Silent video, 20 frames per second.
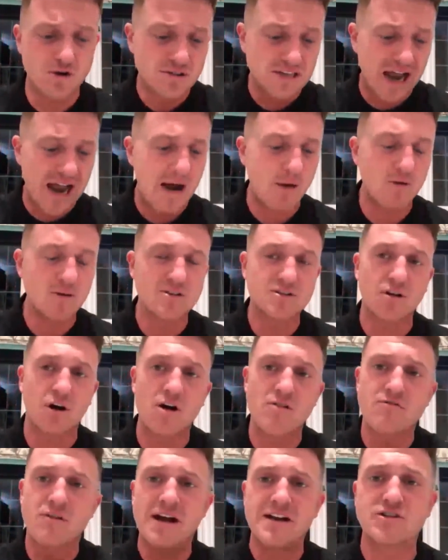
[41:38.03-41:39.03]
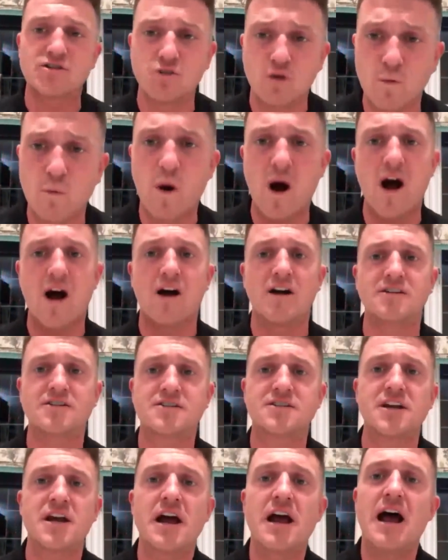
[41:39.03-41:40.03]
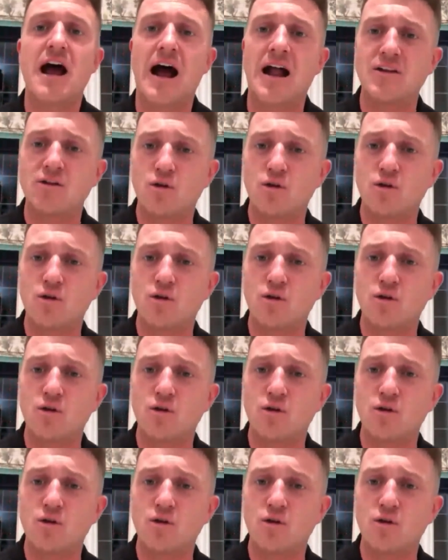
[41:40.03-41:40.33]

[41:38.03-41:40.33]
for those hours that I read your words